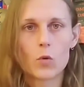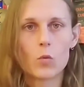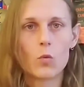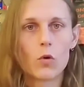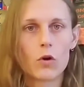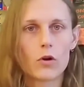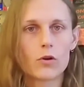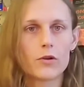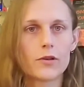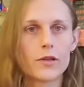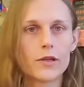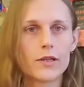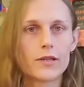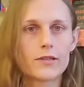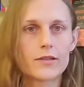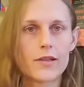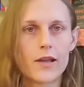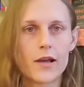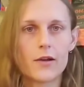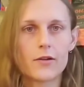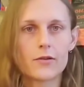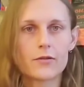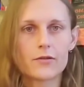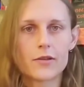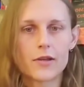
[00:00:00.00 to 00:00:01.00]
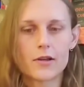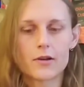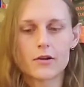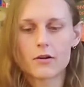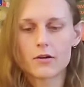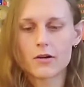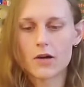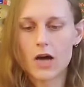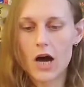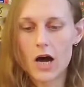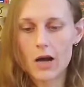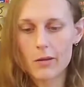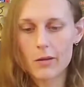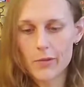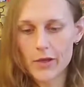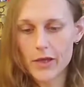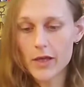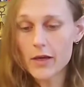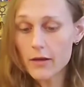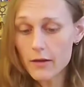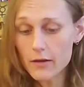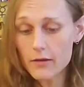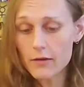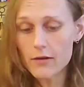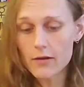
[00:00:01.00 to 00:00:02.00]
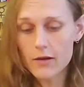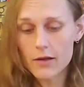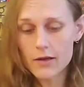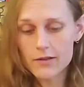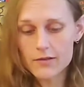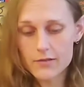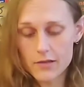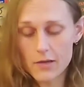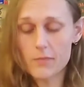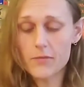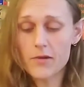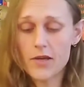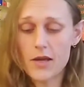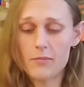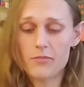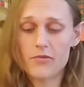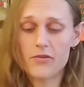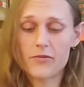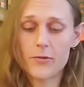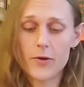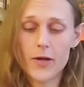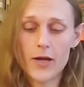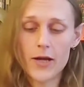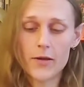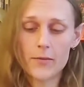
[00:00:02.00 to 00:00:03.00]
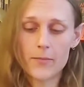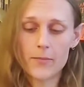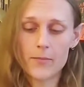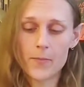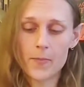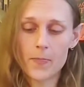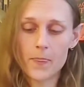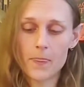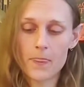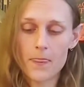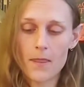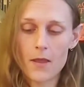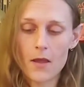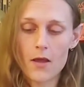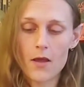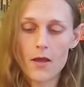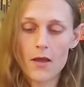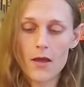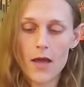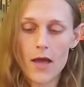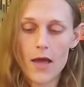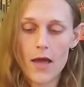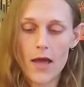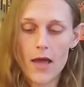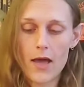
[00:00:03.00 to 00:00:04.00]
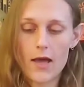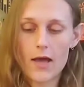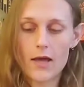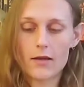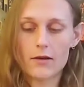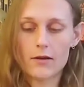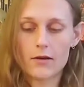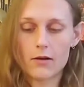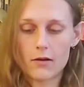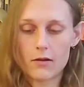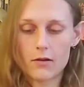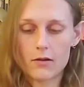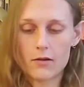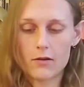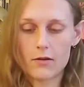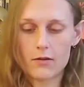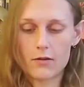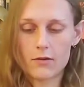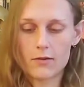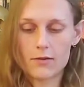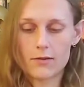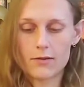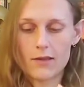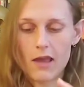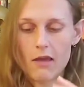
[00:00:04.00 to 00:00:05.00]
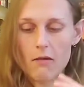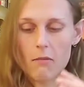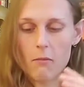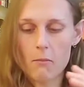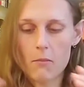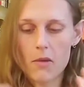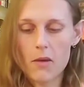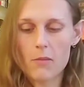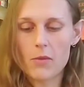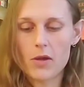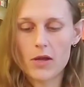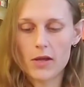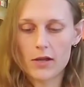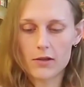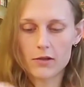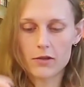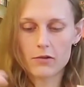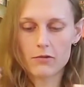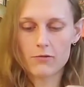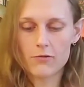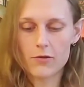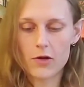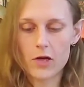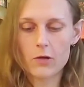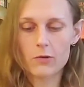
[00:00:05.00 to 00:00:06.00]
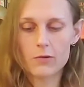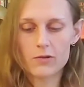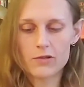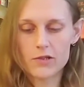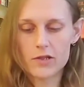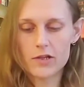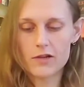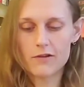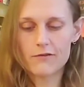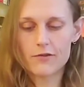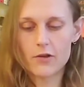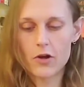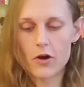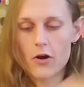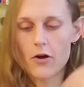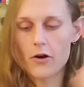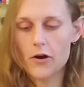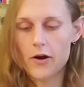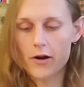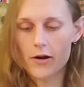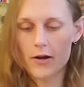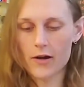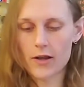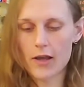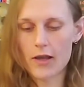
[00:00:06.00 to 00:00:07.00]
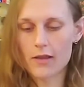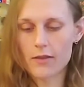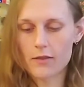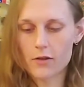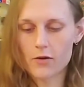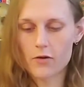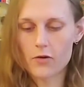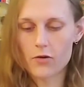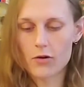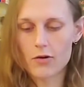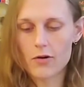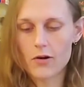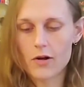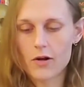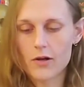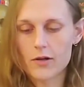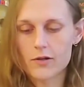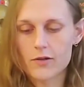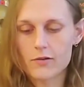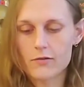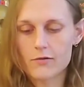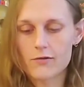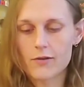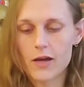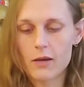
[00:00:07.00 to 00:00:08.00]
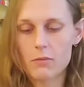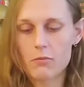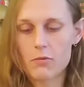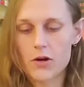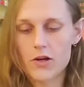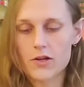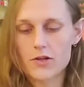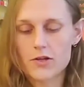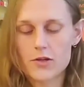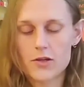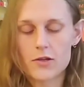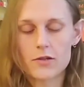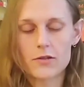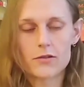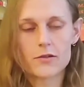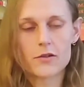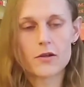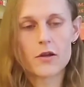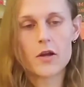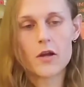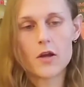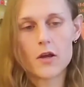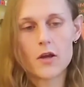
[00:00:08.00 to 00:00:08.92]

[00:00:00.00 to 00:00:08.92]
worldly sounds that are calming in some type of way. And they mimic the frequency of the heart and the neurons' vibrations